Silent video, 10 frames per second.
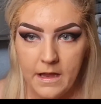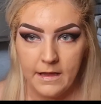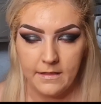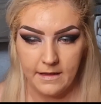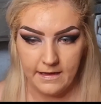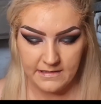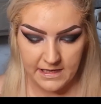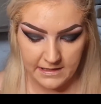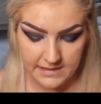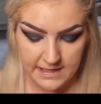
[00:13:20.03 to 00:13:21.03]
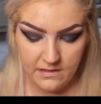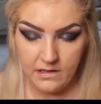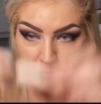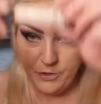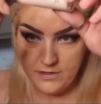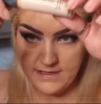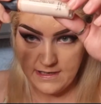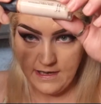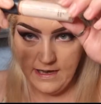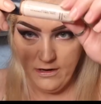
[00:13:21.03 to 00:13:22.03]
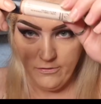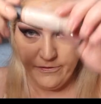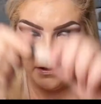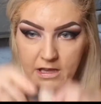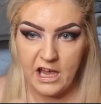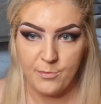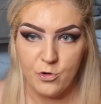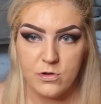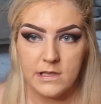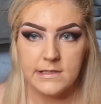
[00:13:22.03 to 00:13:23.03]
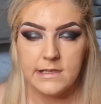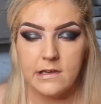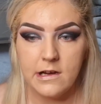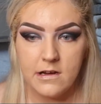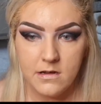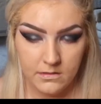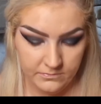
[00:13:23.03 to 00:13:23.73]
And then to conceal it, I'm using the e.l.f. Camo Concealer.